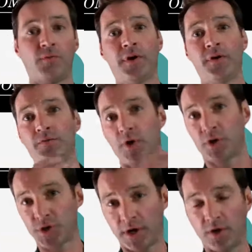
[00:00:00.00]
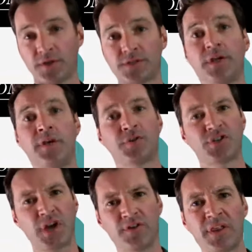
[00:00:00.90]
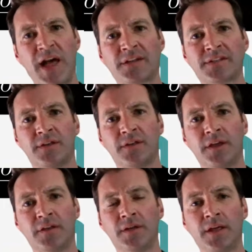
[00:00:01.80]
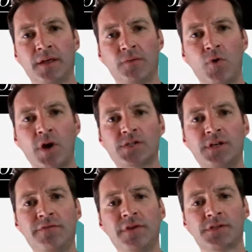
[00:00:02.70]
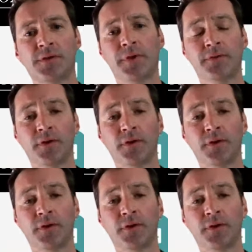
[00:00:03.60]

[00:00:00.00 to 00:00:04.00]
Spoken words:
where you are trying to go to sleep or trying to relax and watch TV or something.